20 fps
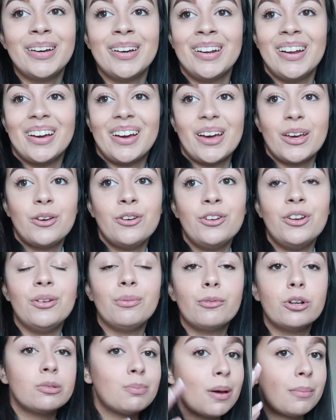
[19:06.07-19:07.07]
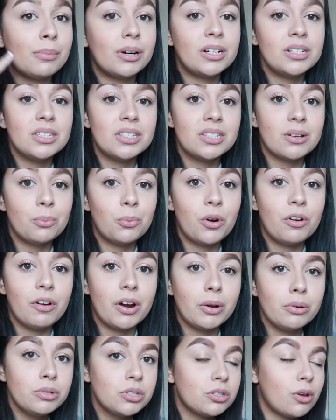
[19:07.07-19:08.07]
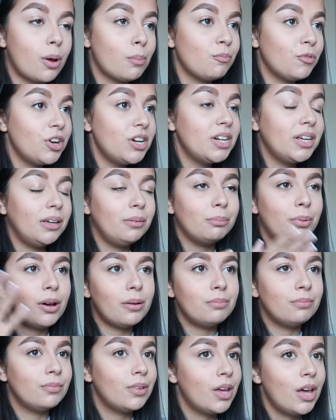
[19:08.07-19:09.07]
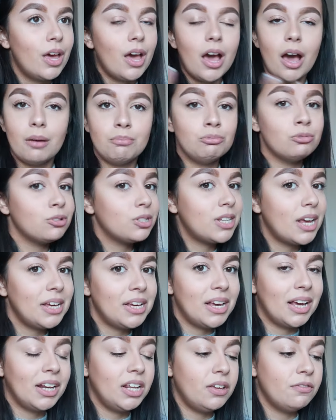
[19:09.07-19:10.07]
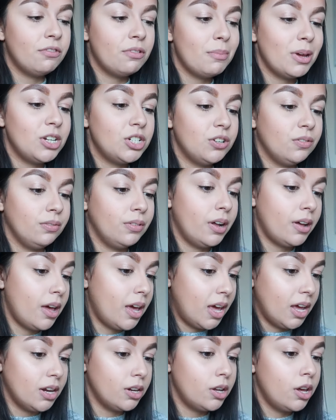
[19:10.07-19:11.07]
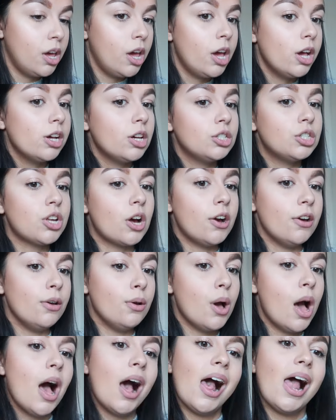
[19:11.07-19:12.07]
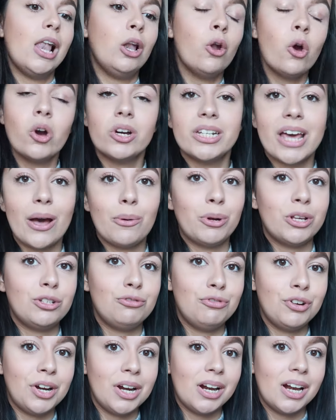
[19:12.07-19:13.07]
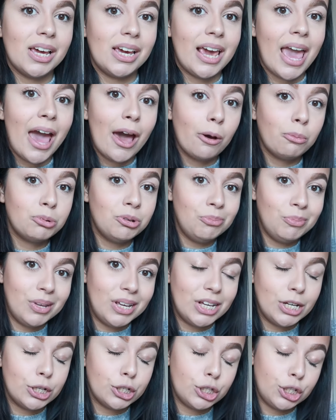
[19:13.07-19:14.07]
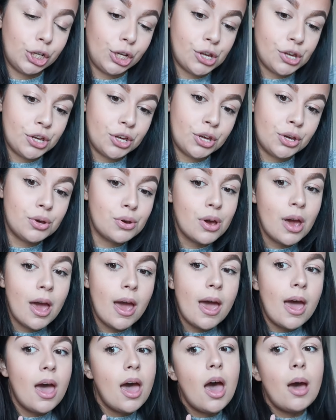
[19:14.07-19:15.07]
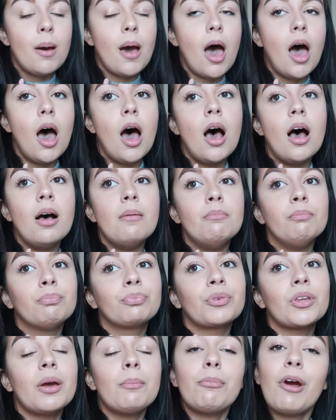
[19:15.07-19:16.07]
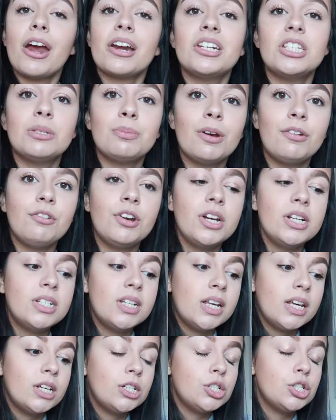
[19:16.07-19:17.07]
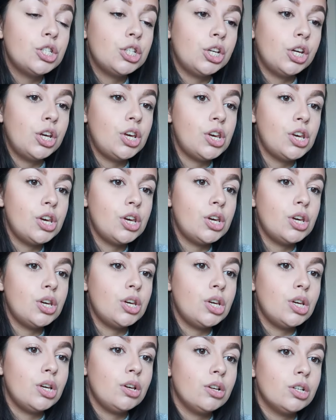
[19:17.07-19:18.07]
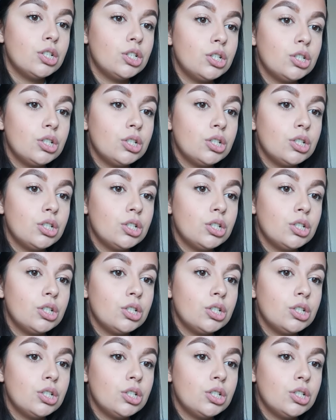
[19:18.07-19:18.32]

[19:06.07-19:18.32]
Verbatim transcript: like I couldn't because my mind's somewhere else. So I'm reading but I'm I'm not taking any information in. So lockdown has really helped me to um, practice my reading, to